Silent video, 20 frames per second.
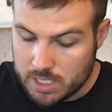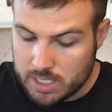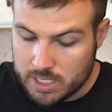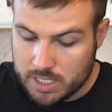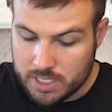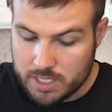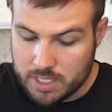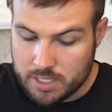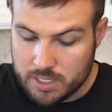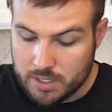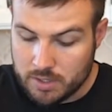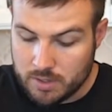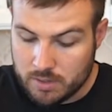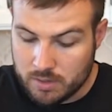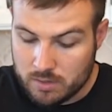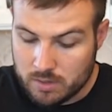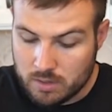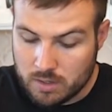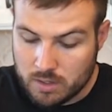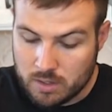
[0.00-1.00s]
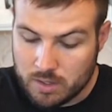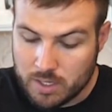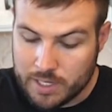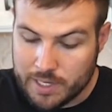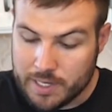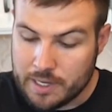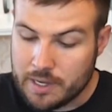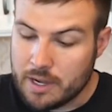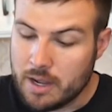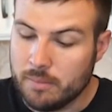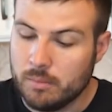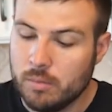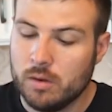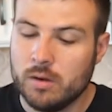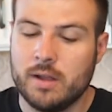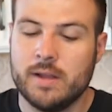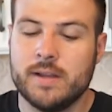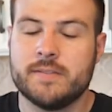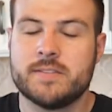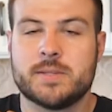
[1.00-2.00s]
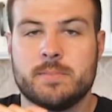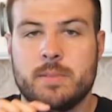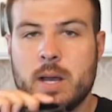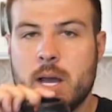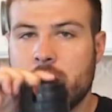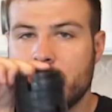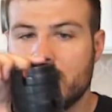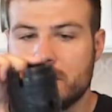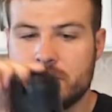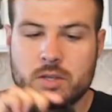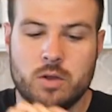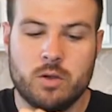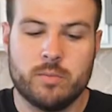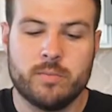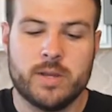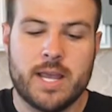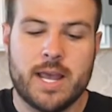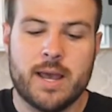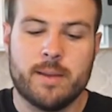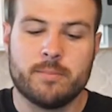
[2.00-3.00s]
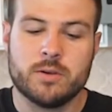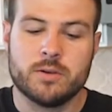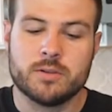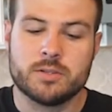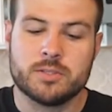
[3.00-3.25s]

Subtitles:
in here are a number of spotting scope adapters.